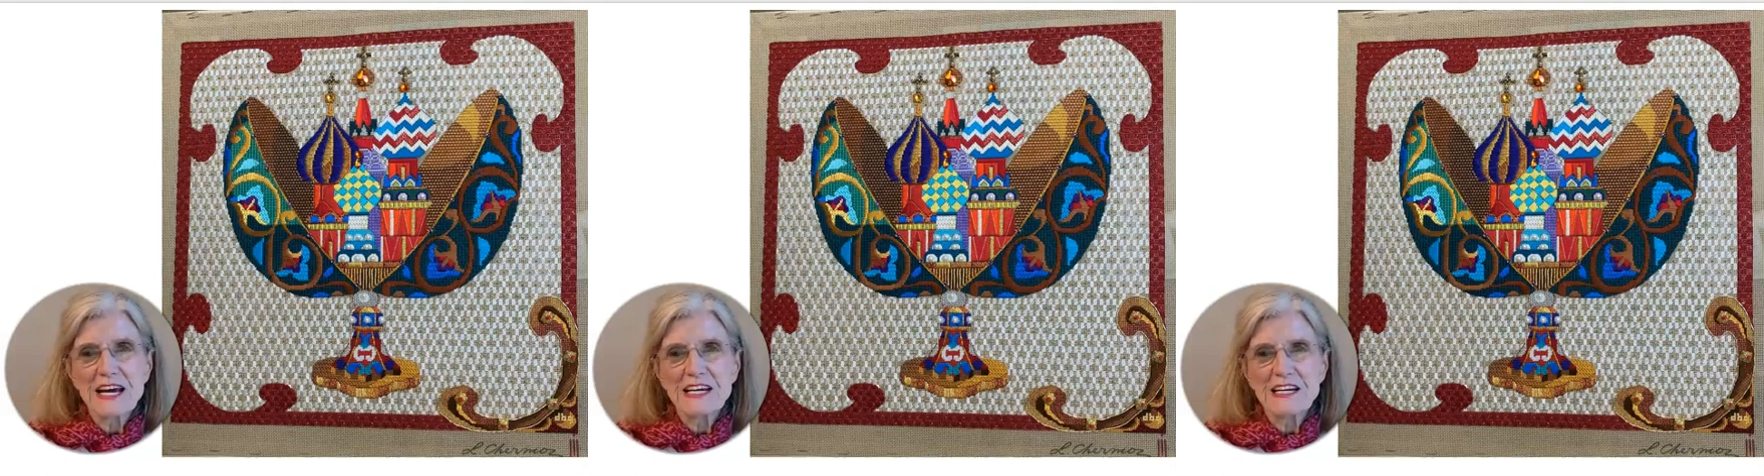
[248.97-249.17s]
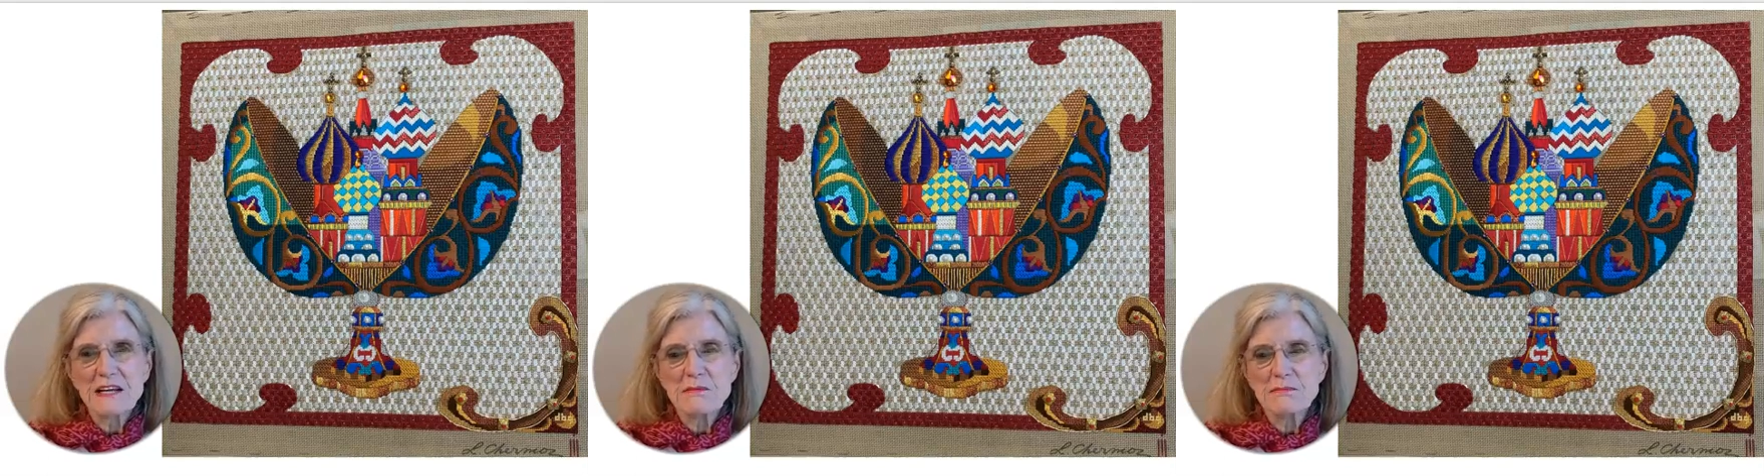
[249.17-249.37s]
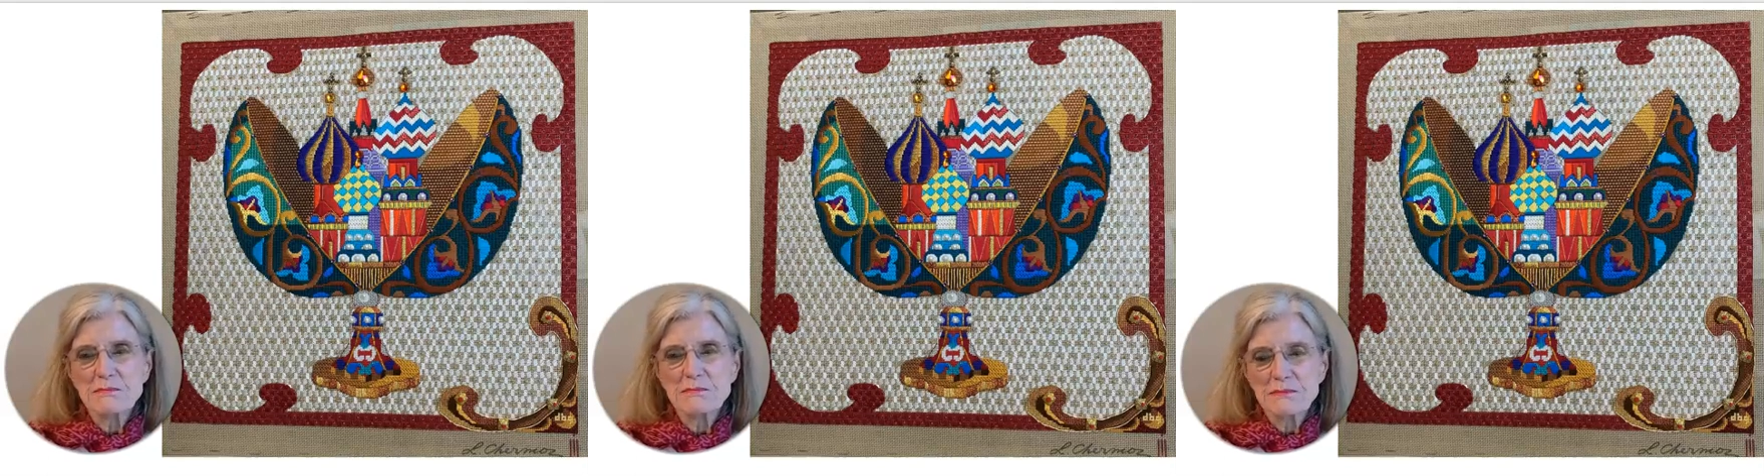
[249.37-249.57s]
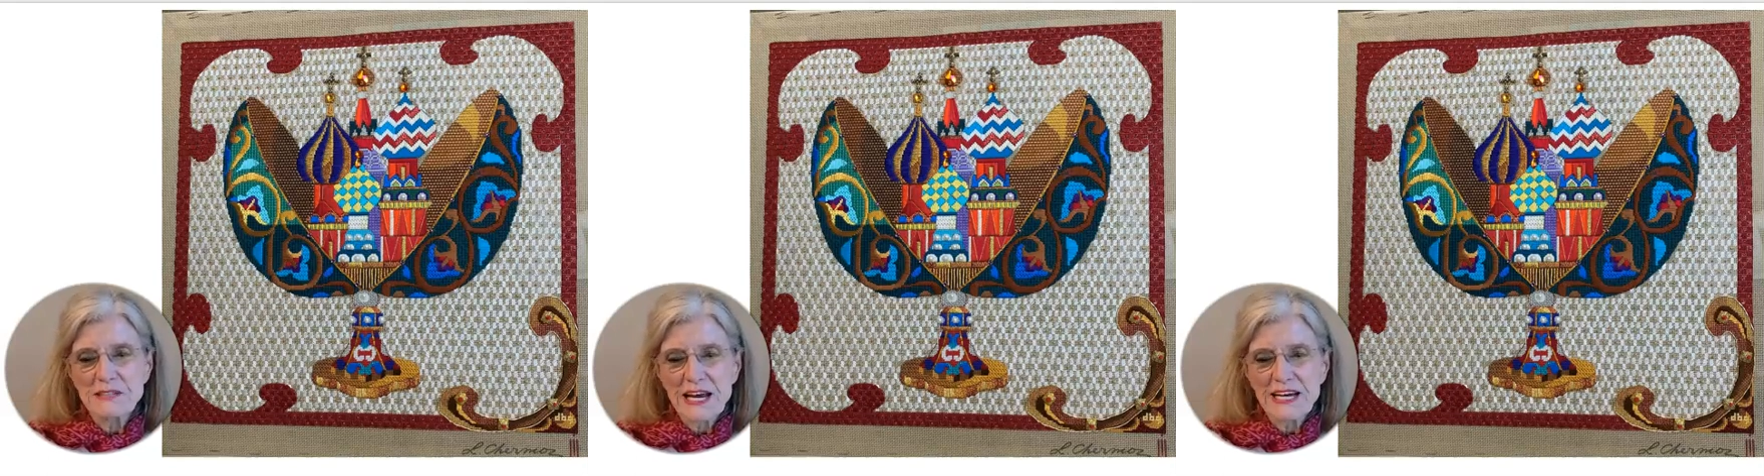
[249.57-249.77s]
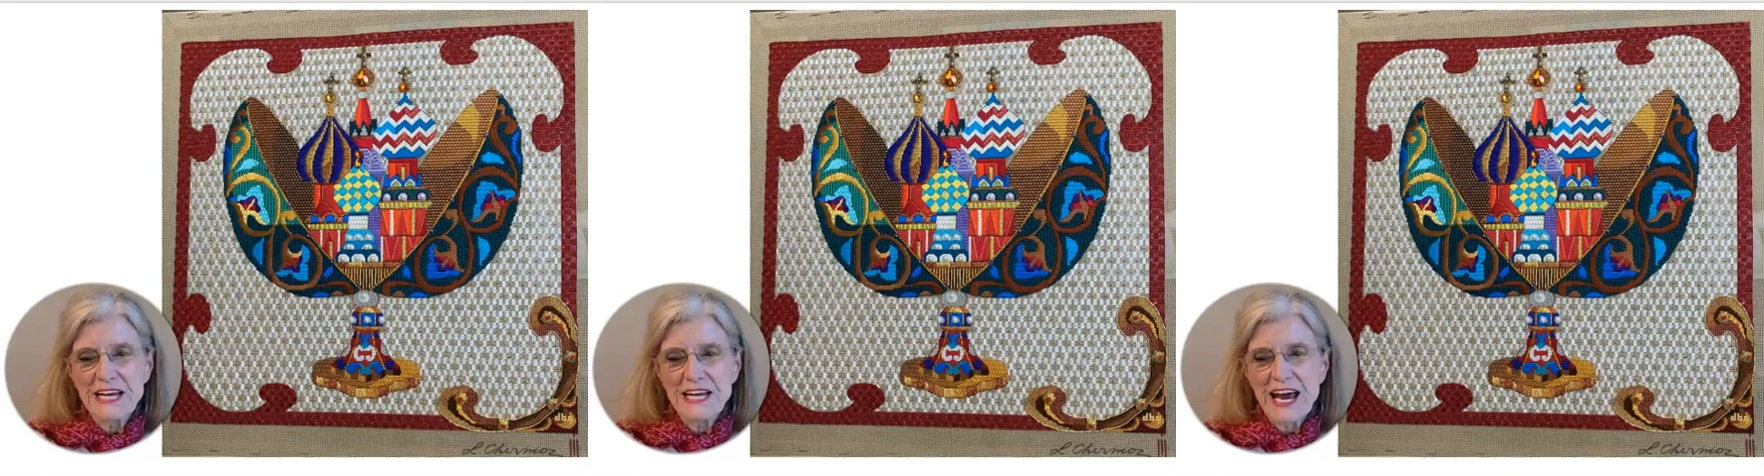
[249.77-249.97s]
any
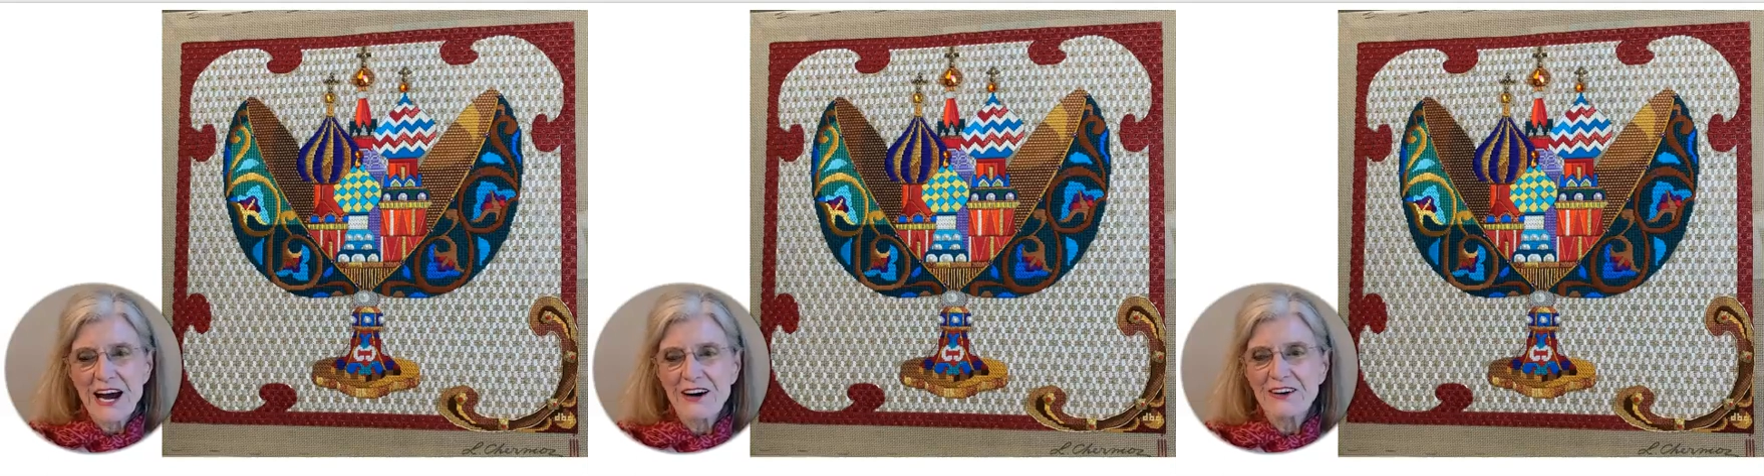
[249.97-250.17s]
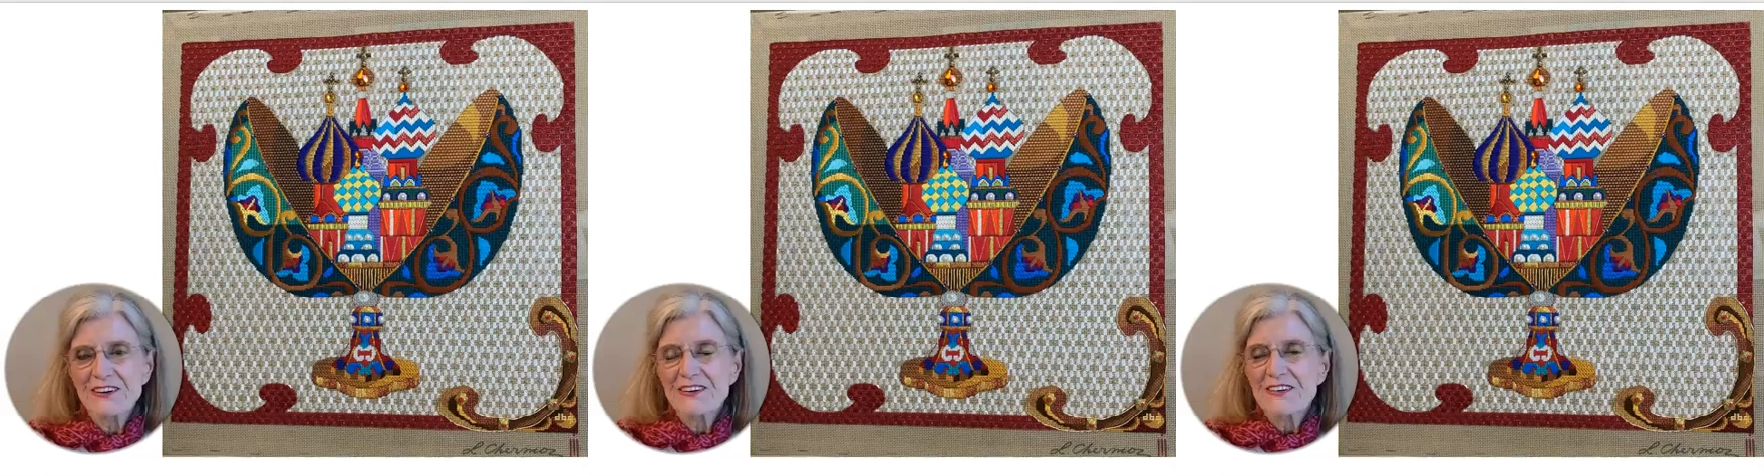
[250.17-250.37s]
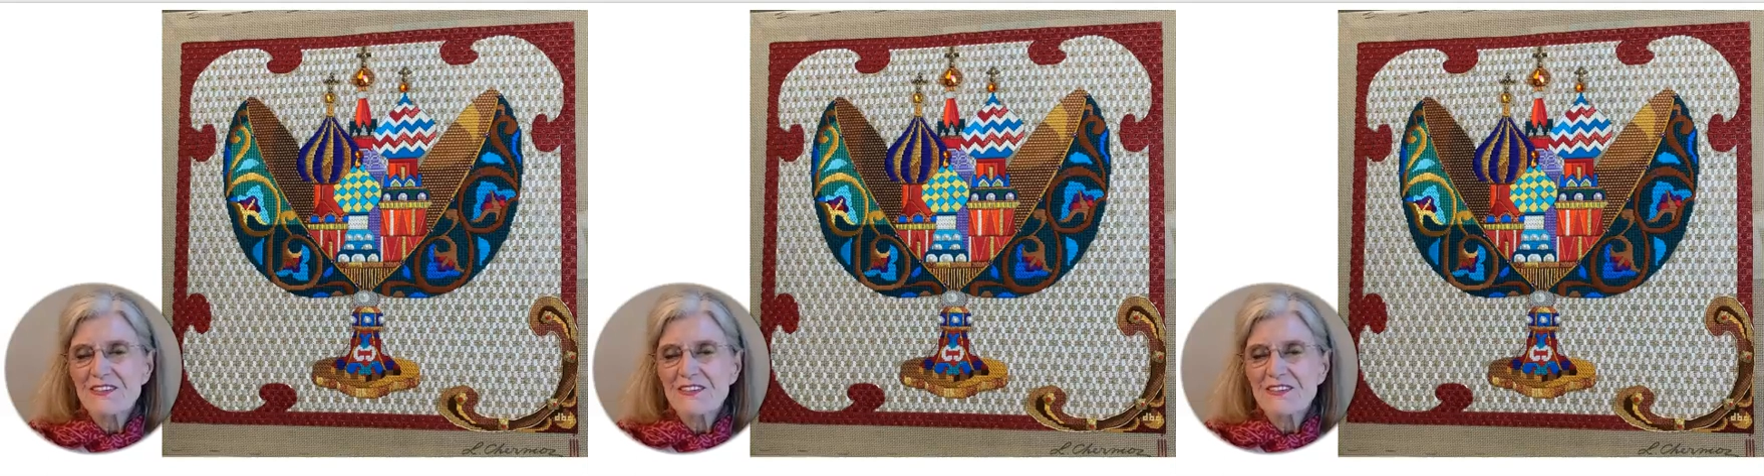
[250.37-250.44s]
day now